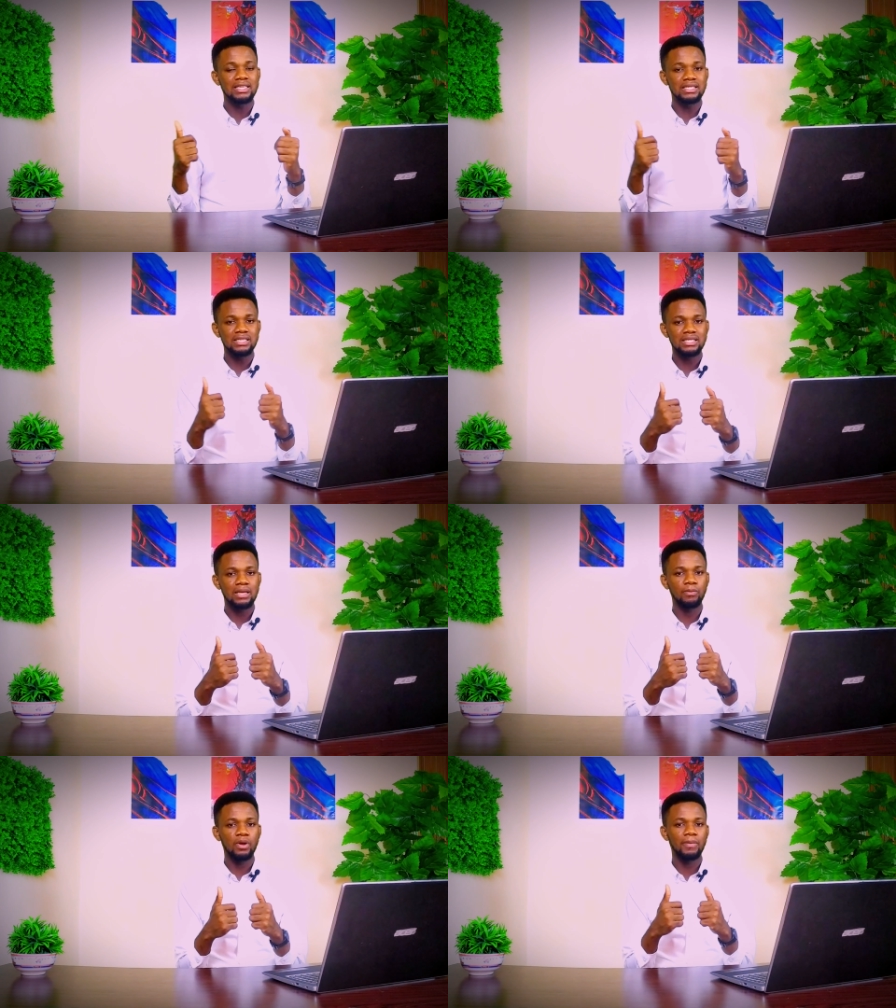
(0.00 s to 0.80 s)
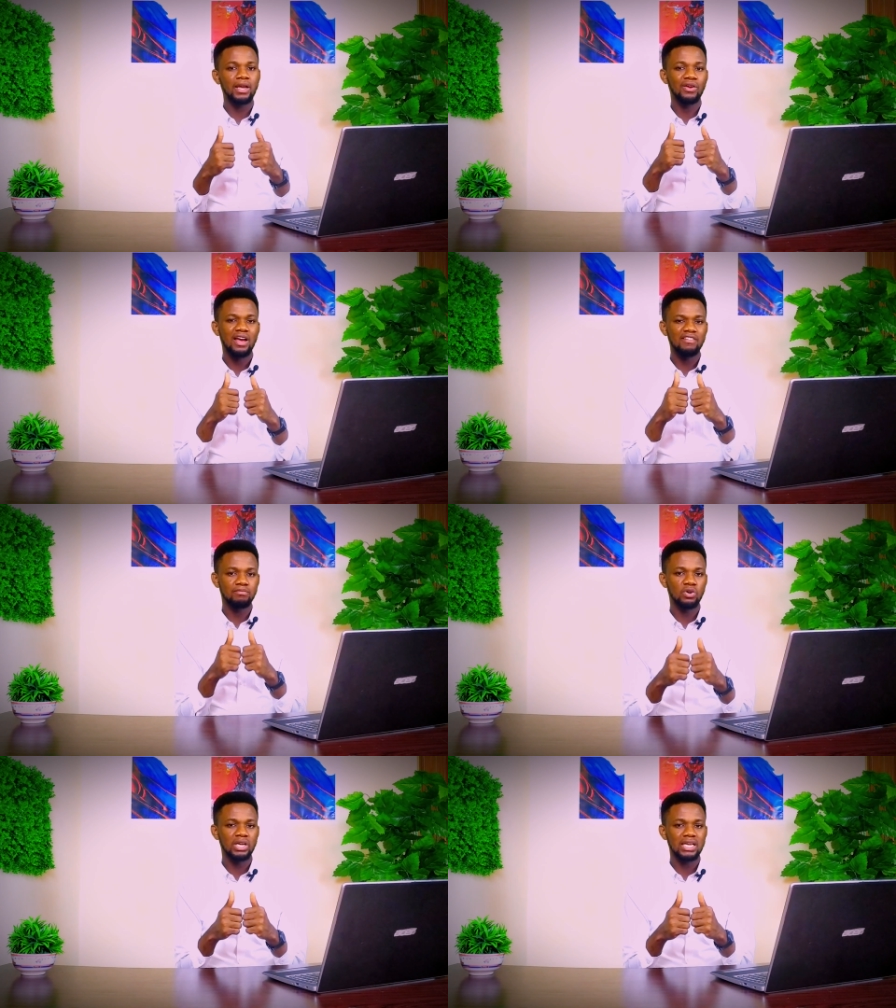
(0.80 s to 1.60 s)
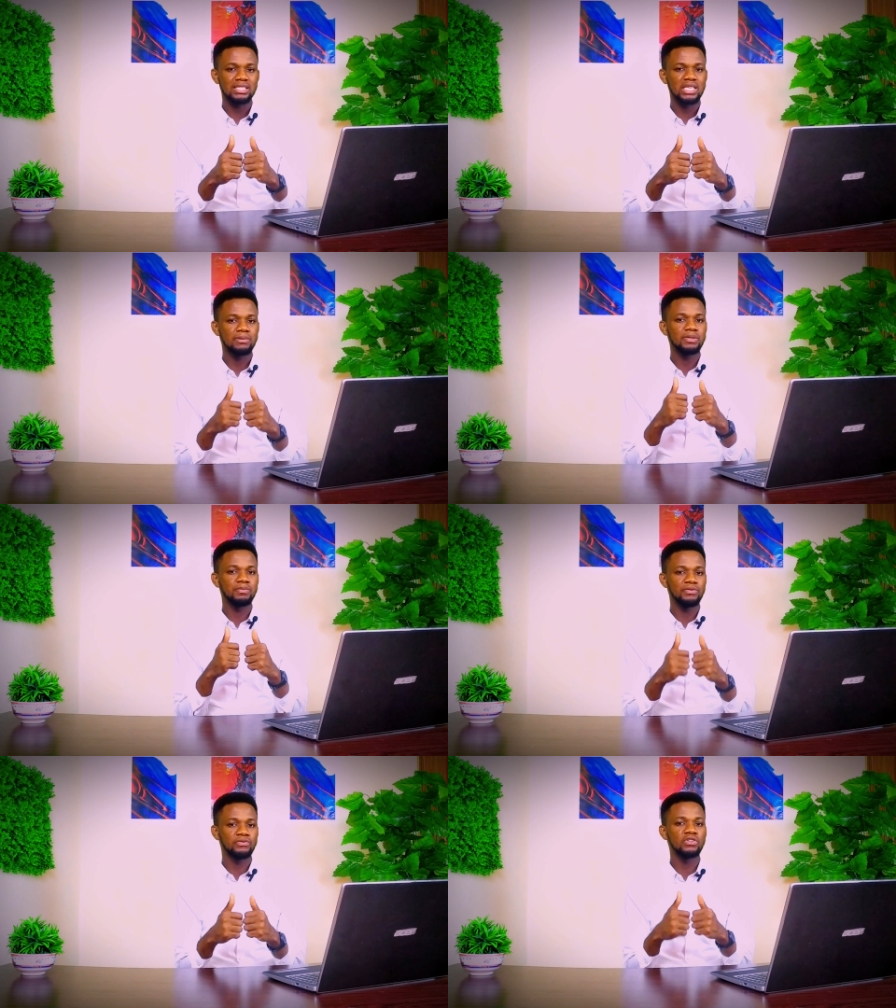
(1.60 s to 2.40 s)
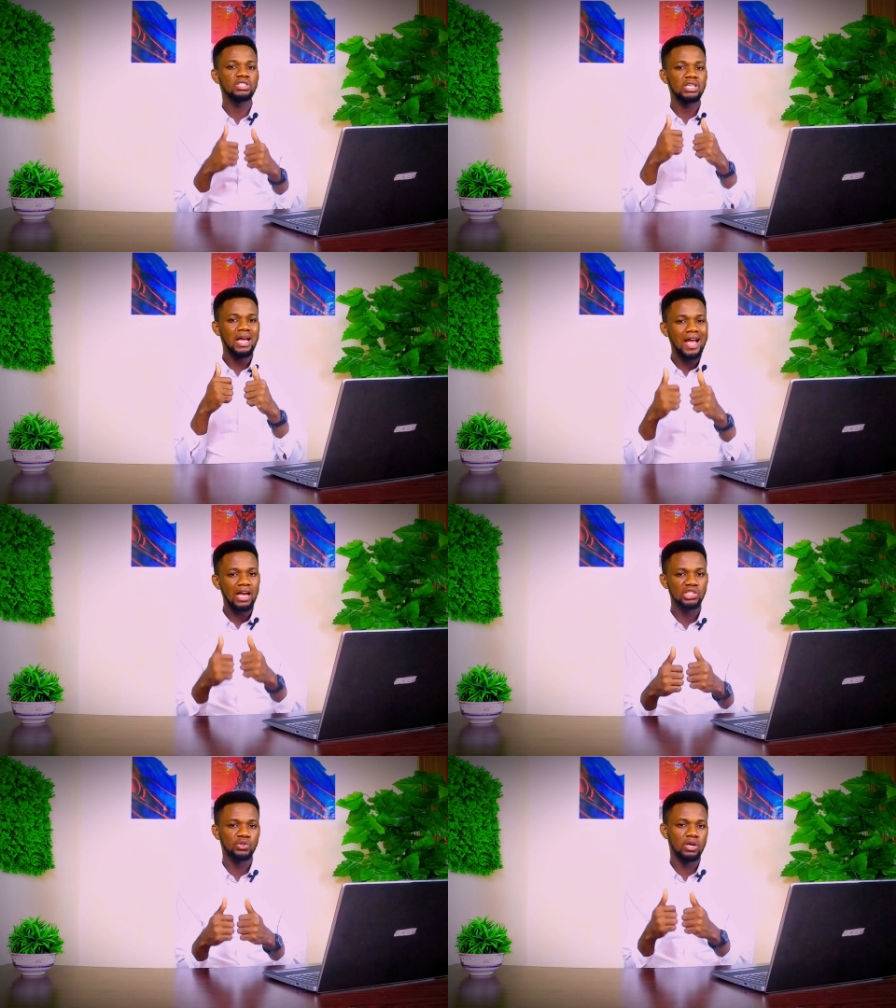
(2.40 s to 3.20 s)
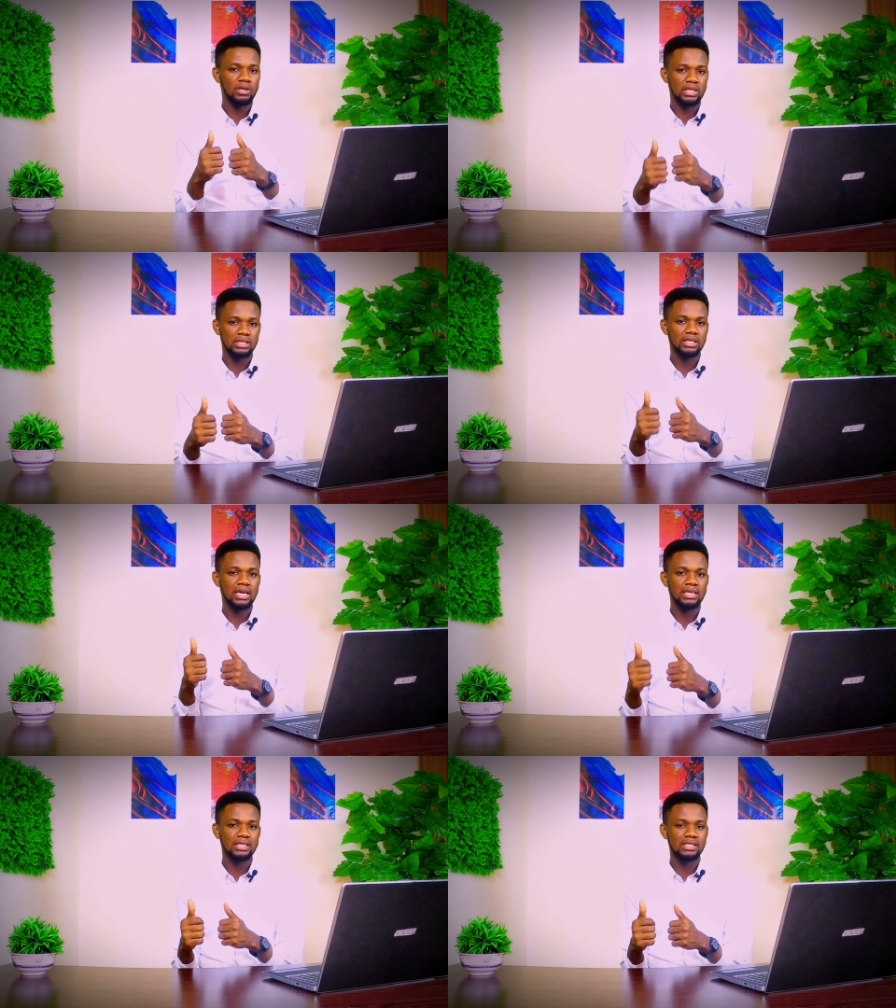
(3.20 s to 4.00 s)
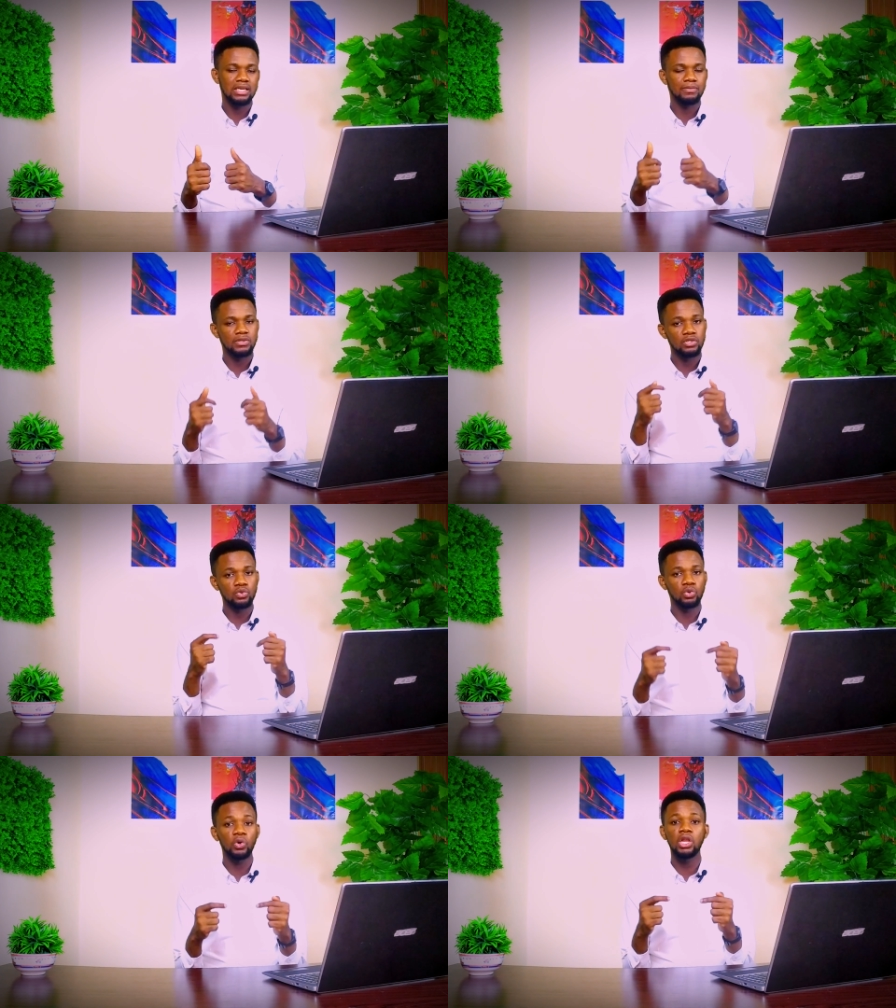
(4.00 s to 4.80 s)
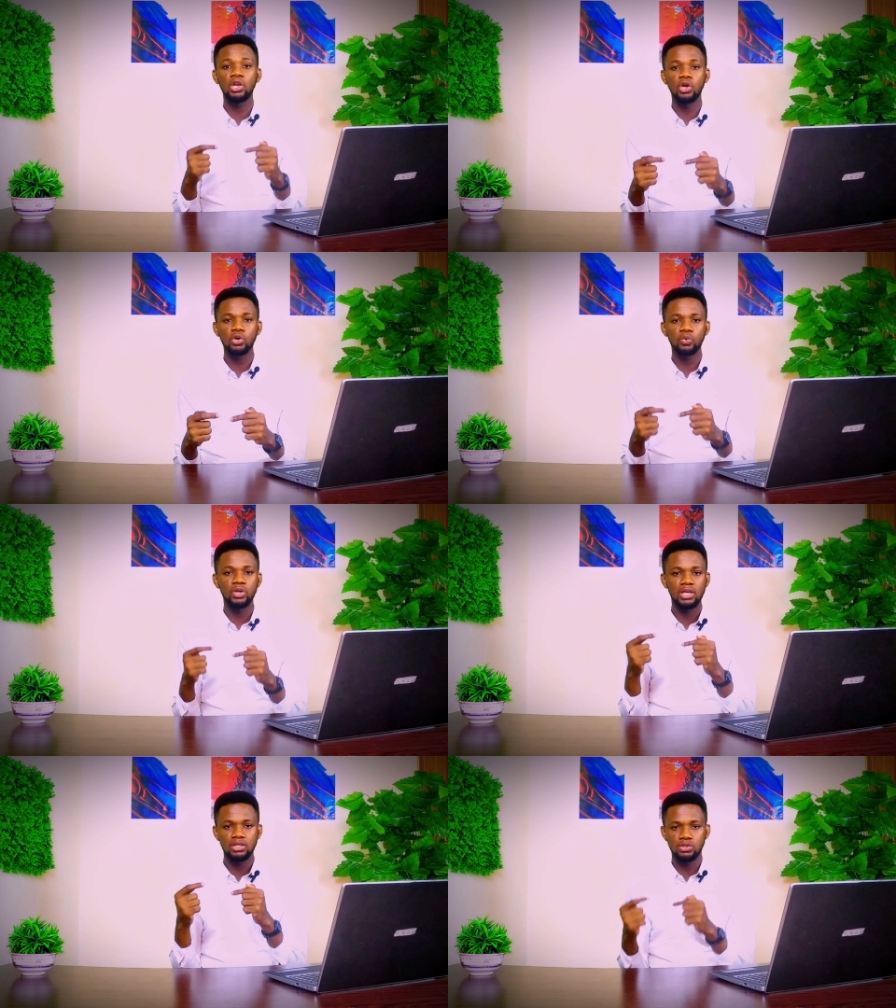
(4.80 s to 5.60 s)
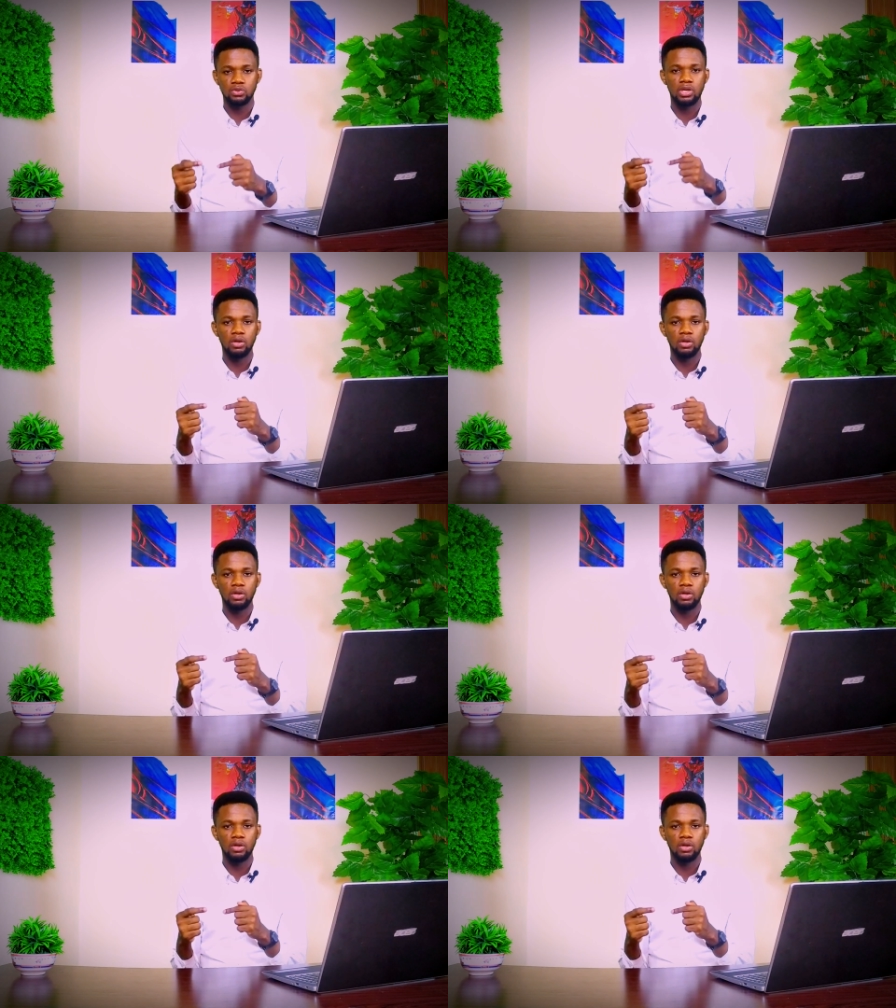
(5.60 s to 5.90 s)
a system whereby you have mock exams before the actual clinical exams. It will go a long way to